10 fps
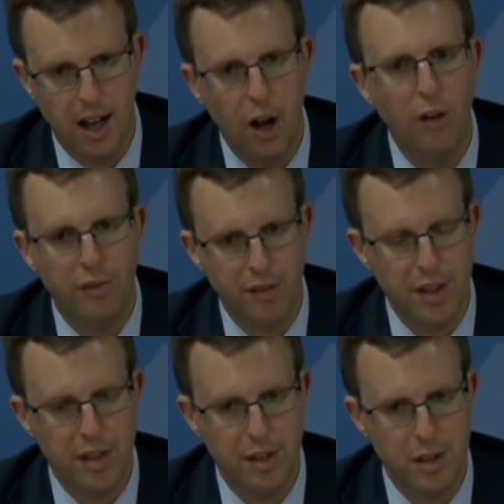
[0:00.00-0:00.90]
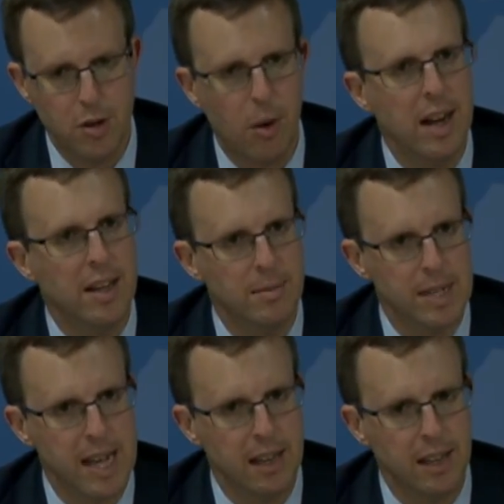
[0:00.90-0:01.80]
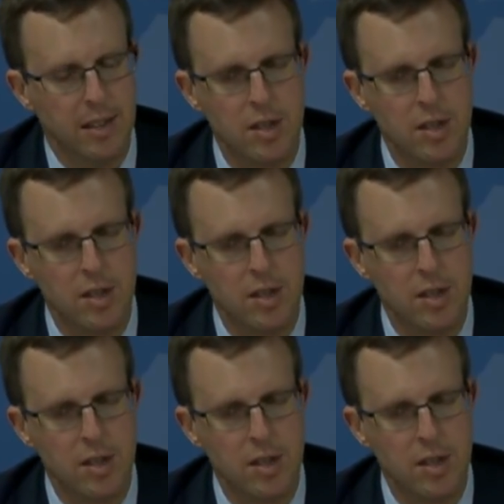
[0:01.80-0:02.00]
of the, the uranium tailings.